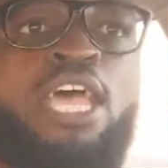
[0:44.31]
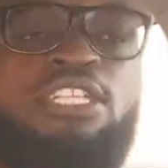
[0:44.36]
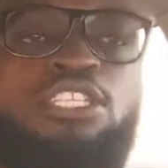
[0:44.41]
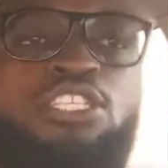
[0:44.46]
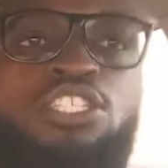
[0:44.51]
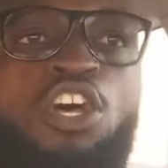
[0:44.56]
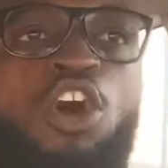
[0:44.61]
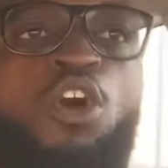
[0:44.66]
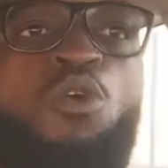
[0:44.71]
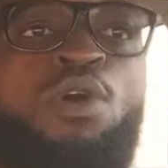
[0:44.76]

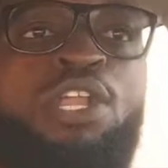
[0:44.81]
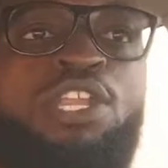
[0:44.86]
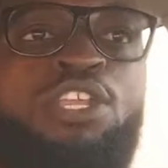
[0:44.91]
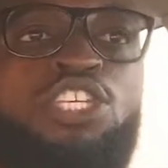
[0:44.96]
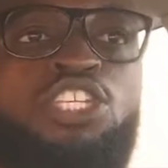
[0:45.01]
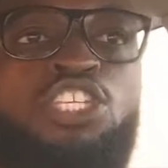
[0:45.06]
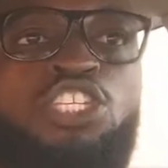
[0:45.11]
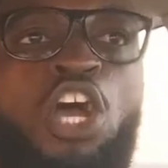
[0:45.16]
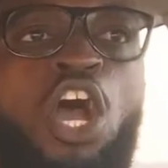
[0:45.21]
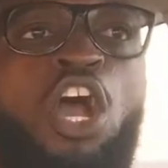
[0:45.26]
And so when
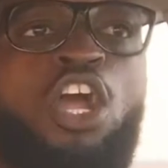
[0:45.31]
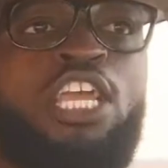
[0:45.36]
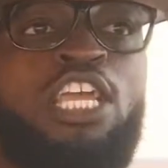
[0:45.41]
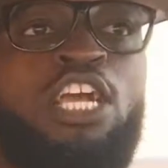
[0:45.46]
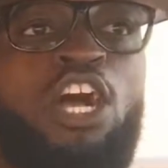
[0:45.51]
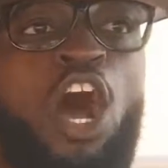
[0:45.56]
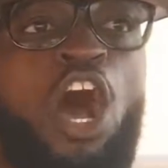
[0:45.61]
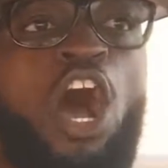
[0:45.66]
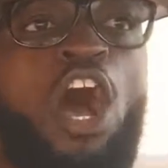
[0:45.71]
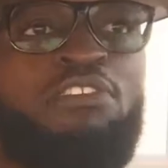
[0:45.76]
you're
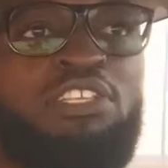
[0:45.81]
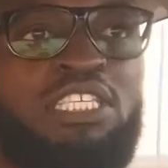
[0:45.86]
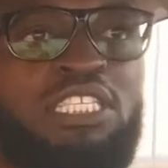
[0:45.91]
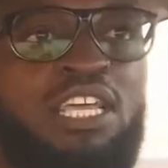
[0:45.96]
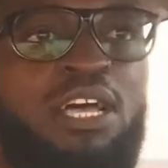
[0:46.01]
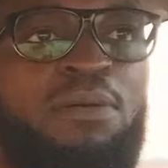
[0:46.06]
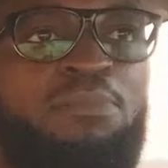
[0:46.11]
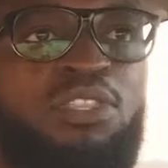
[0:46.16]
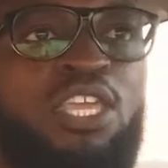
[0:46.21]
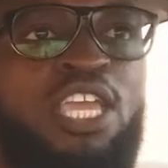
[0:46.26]
starting off
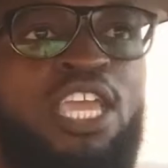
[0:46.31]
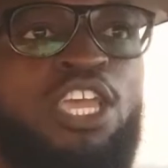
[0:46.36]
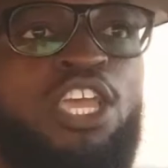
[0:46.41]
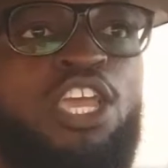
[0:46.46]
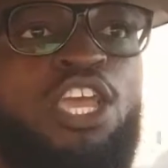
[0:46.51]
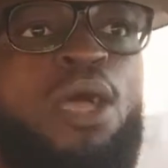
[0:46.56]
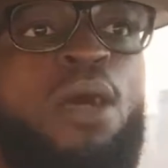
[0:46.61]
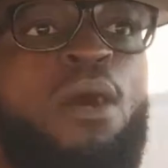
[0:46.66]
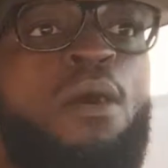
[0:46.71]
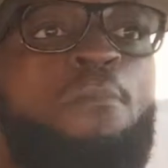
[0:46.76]
something,
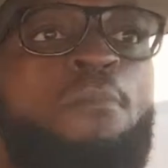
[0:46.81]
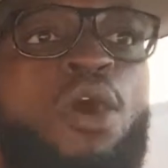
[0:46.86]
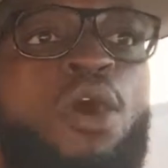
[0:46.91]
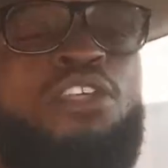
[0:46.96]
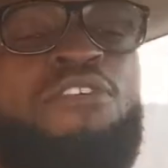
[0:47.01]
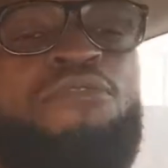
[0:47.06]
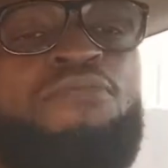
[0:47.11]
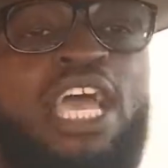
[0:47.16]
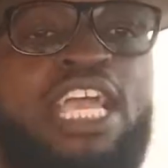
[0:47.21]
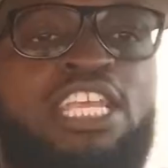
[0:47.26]

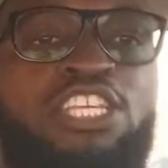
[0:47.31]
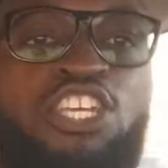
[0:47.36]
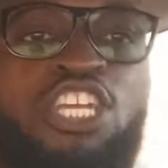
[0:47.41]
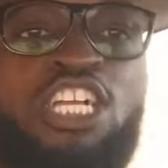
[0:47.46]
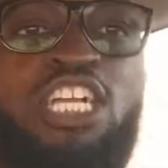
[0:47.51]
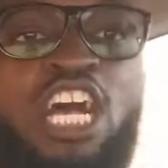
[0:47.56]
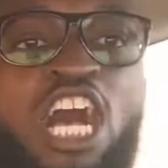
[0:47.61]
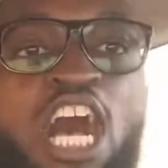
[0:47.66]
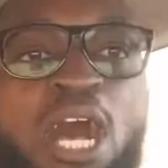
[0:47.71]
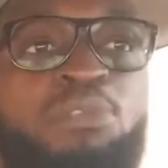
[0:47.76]

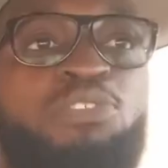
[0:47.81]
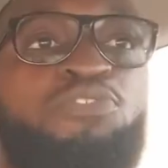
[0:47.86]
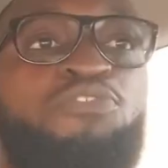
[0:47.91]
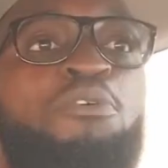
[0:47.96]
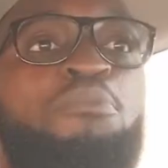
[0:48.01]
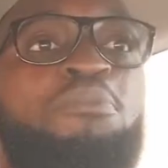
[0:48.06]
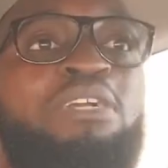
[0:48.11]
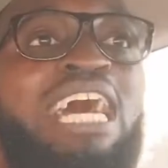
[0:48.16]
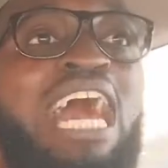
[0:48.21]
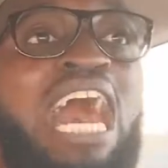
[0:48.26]
motivation comes
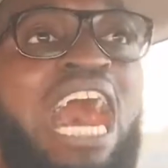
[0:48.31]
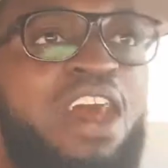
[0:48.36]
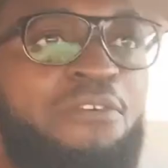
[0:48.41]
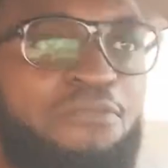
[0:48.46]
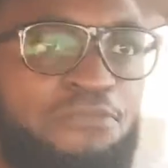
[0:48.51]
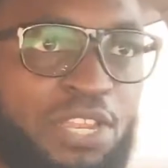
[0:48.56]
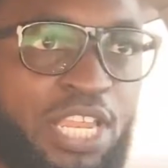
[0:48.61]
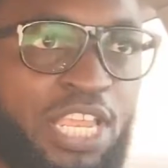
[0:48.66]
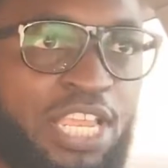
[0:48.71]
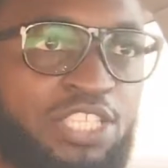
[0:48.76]
from
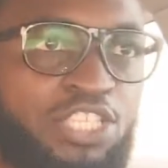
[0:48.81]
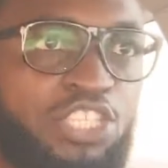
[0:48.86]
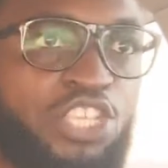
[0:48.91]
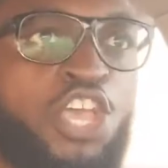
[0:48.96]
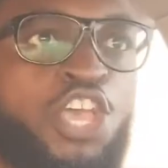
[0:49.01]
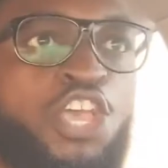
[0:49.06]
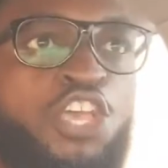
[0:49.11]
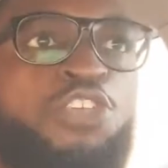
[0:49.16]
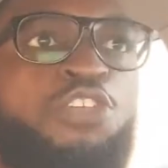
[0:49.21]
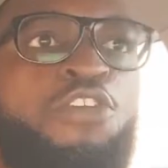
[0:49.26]
confidence.
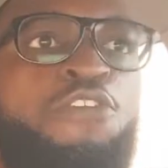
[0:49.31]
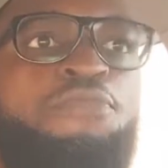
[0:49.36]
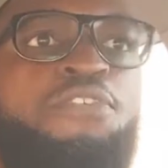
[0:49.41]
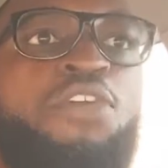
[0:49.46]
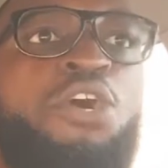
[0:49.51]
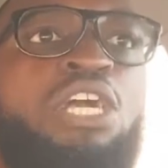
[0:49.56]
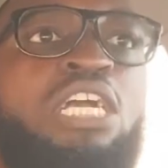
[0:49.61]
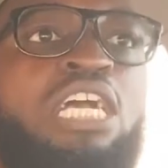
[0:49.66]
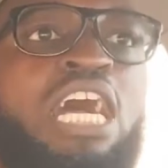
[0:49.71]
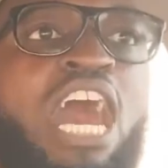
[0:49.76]
You
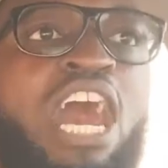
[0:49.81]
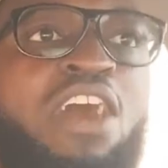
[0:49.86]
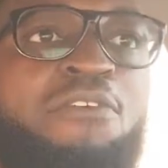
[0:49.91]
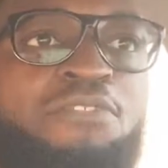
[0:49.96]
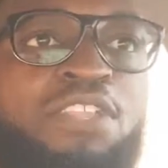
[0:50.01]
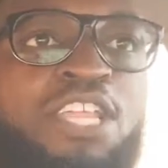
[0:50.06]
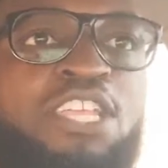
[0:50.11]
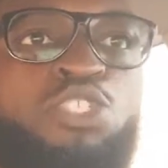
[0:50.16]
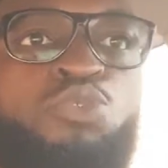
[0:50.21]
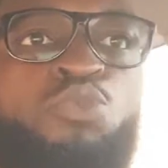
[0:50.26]
feel
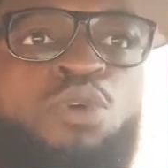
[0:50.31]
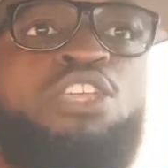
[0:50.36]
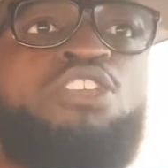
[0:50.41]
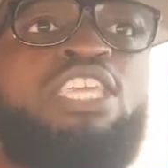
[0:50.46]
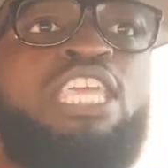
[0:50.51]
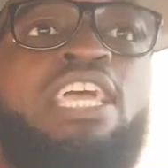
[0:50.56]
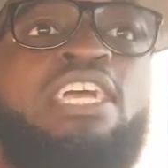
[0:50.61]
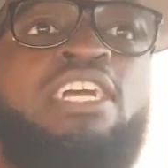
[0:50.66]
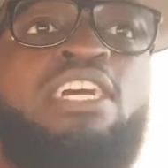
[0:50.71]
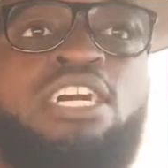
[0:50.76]
confidence when
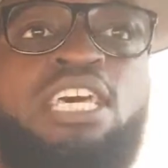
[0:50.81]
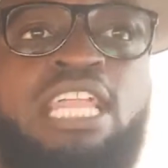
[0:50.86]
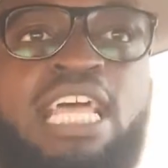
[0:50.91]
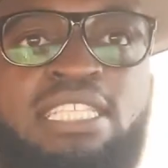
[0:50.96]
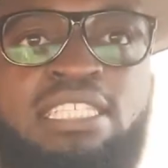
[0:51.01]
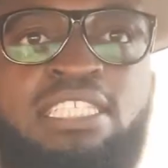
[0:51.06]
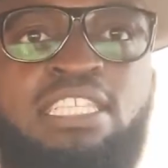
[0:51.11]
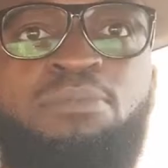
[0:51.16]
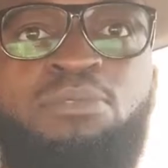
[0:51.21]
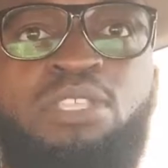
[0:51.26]
you get good
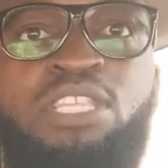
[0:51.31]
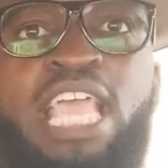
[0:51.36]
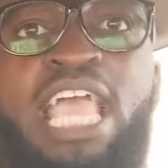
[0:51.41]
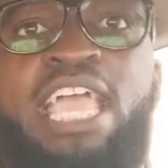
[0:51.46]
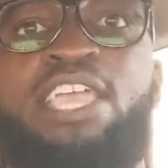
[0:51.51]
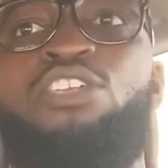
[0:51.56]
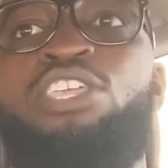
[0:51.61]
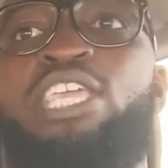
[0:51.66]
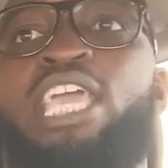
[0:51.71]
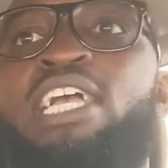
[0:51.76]
at something,
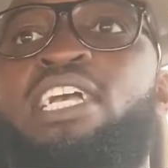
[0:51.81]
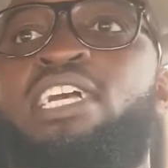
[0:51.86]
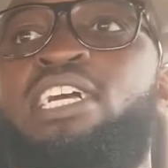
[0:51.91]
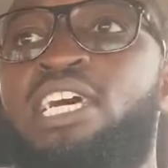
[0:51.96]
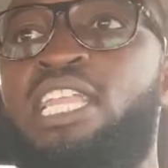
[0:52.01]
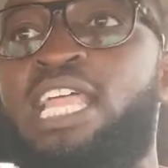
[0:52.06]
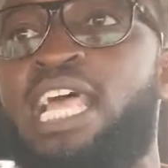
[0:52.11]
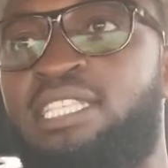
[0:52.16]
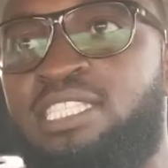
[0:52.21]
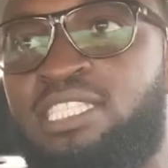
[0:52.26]
and you
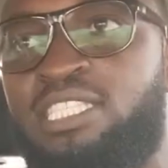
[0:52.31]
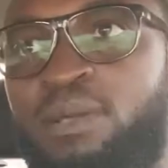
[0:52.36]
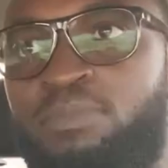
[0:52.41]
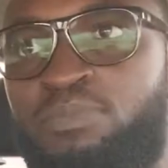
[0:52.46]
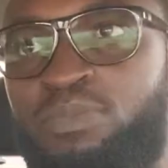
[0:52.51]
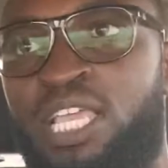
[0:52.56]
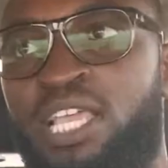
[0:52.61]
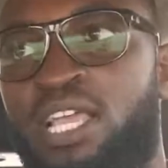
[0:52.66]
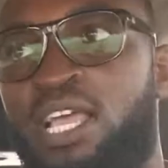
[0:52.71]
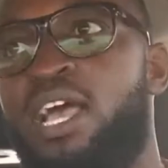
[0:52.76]
get good at
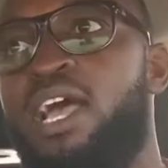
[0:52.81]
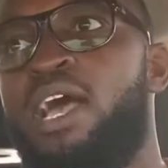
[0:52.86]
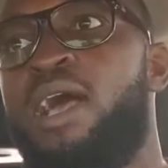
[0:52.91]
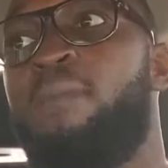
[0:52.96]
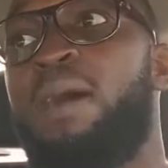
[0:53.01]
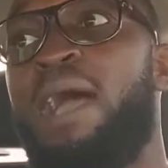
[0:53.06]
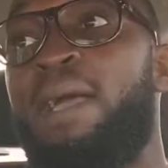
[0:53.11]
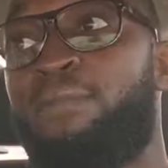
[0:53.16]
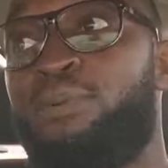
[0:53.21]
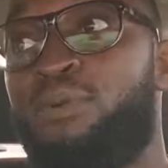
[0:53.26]
something
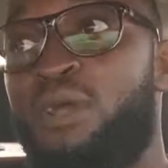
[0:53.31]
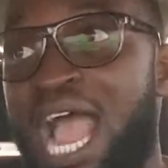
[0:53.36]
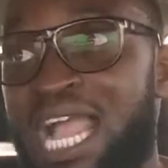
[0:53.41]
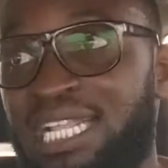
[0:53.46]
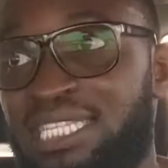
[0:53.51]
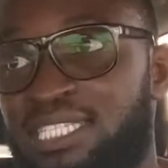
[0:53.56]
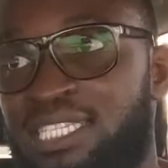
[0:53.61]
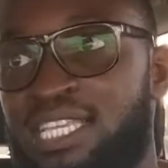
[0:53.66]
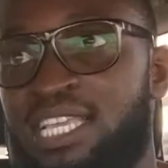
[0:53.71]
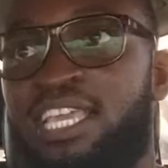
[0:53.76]
by
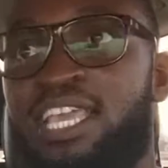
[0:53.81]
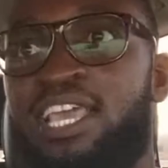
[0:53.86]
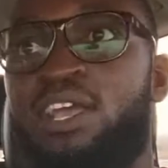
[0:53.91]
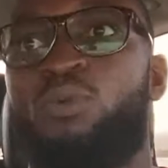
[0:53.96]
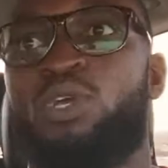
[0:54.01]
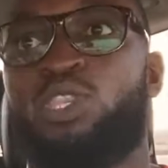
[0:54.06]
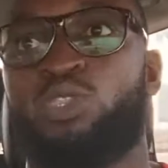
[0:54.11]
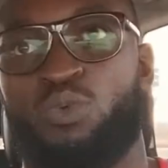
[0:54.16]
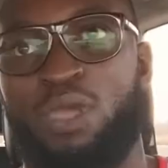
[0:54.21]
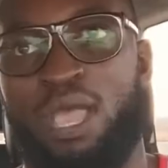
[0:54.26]
practicing
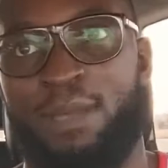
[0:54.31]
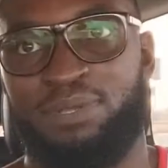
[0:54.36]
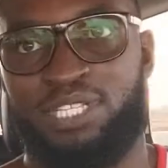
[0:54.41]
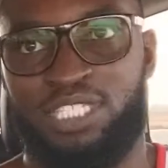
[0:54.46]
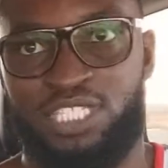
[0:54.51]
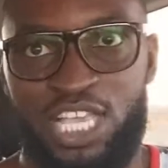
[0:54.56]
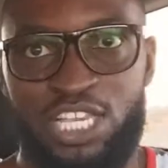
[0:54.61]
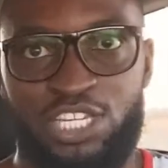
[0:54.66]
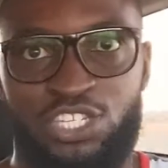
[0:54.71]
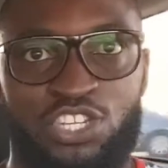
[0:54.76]
it with
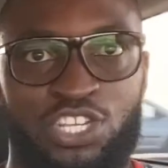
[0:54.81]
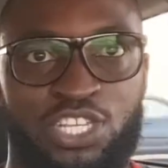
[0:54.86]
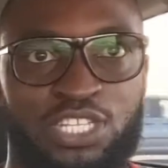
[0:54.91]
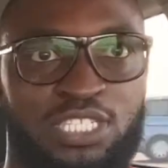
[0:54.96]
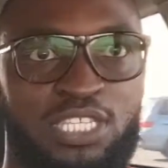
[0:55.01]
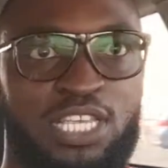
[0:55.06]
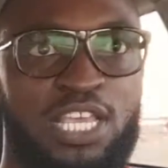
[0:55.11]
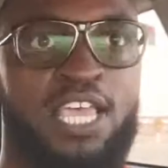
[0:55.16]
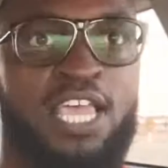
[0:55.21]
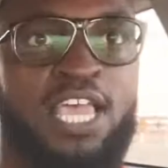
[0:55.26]

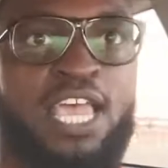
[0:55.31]
repetitions.